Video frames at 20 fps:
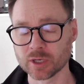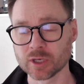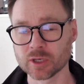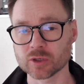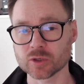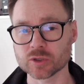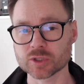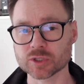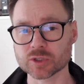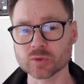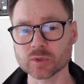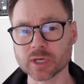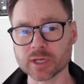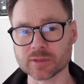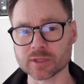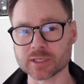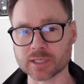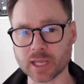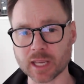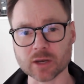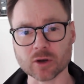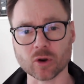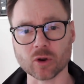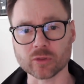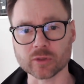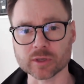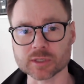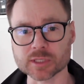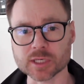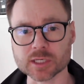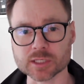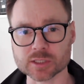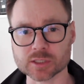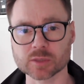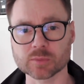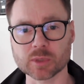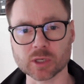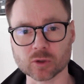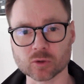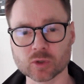you still need the data on the disk to
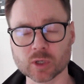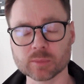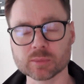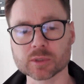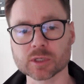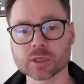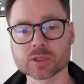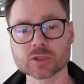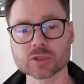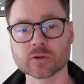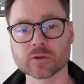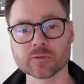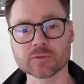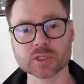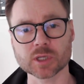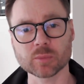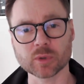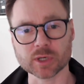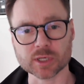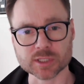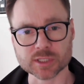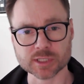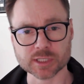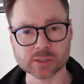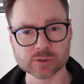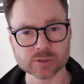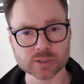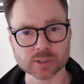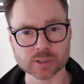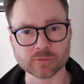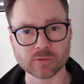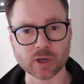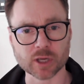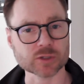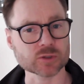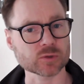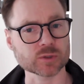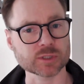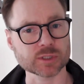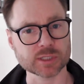be encrypted so that if somebody steals the
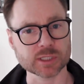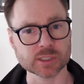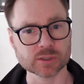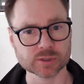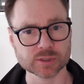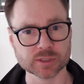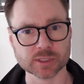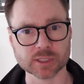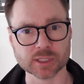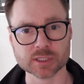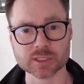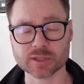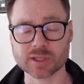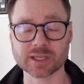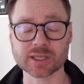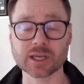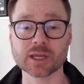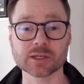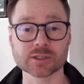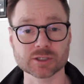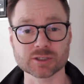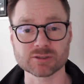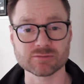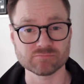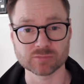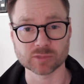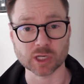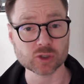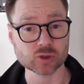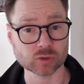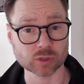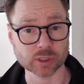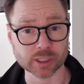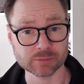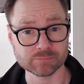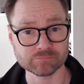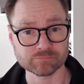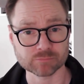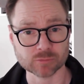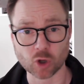device or steals the disk, they can't just
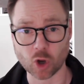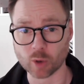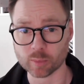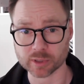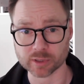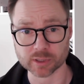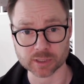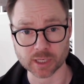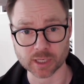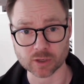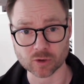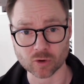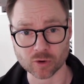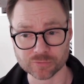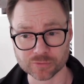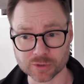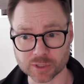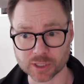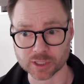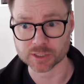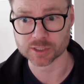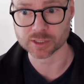literally copy the data off the disk.